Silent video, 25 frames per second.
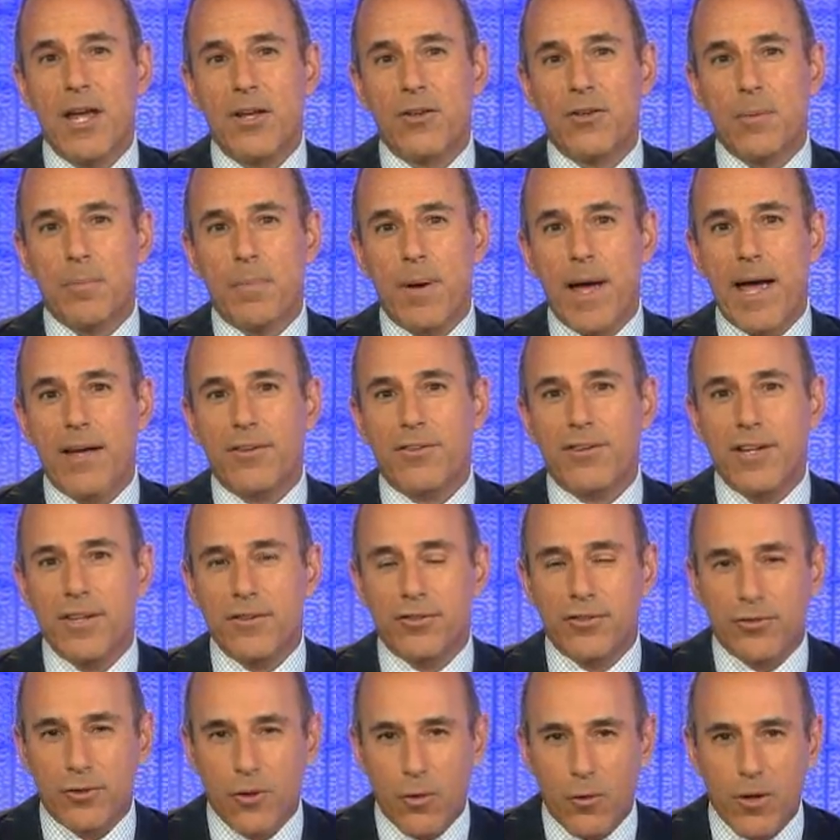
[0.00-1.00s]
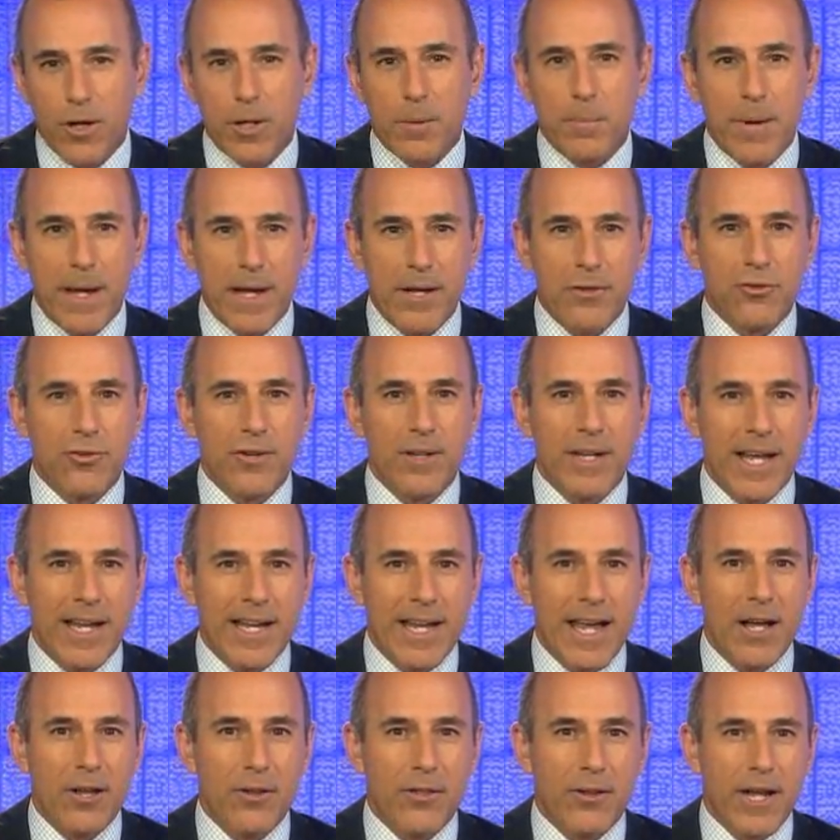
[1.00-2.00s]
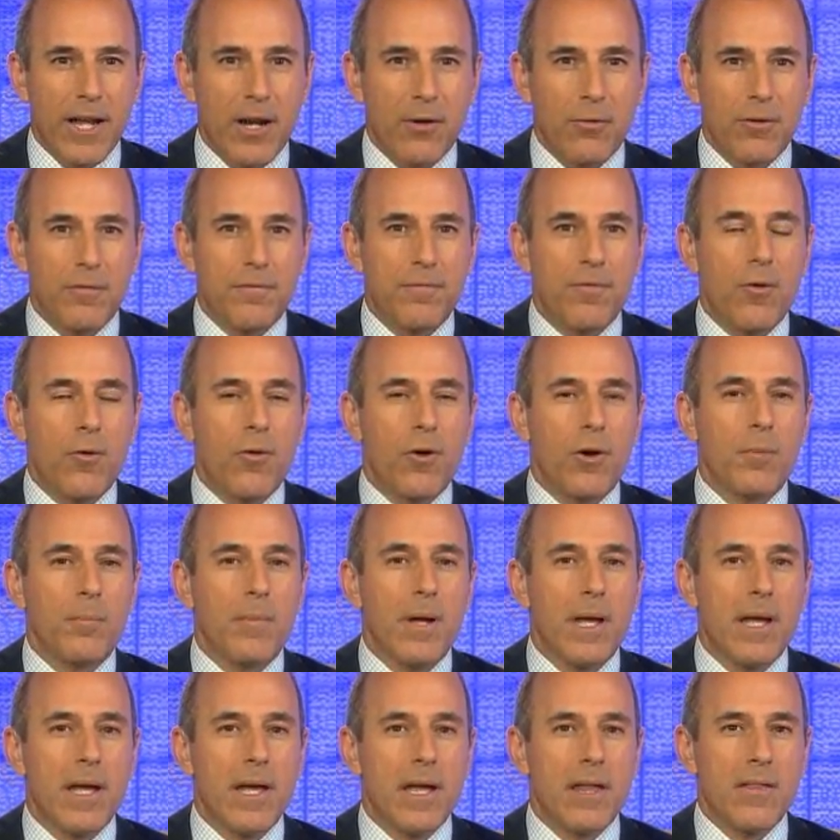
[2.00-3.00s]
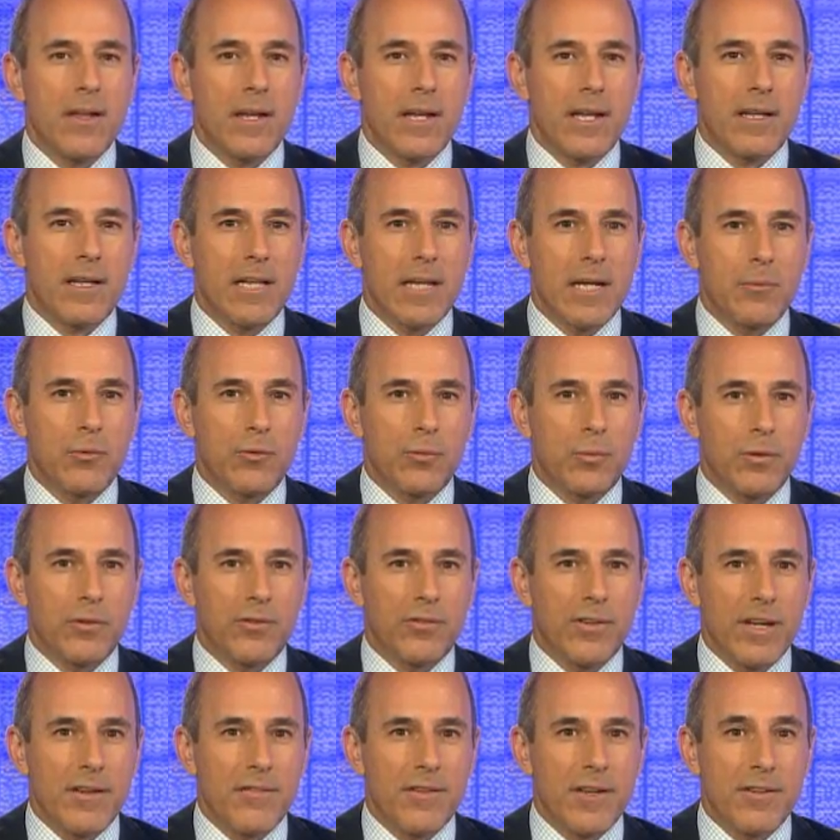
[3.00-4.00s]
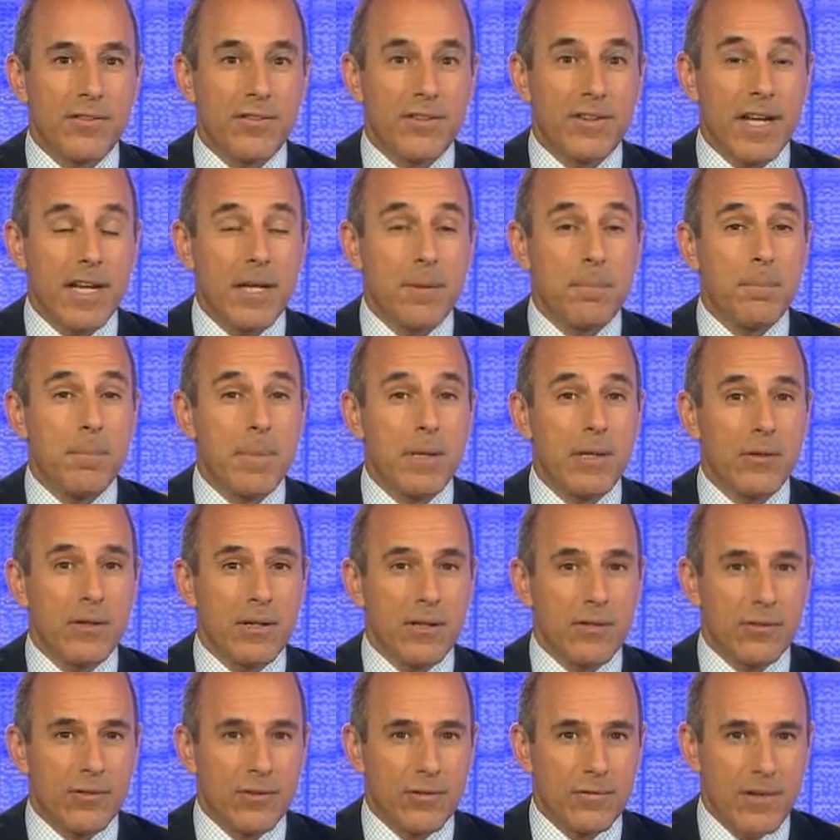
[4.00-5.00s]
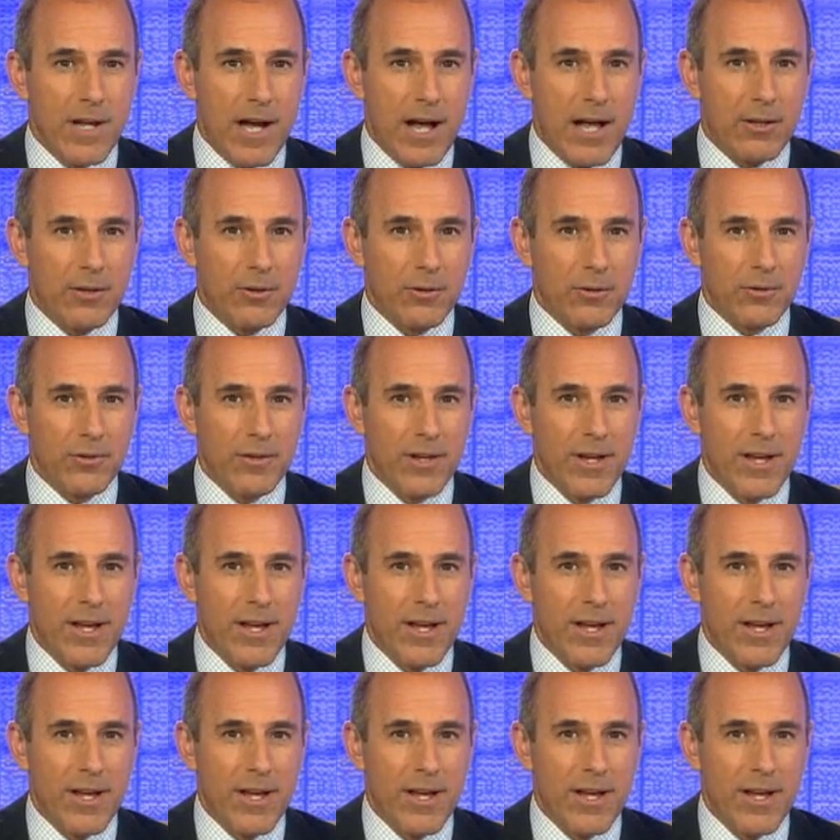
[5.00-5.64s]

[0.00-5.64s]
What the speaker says: to pass historic pension and health care reform that he claims will save his state billions of dollars.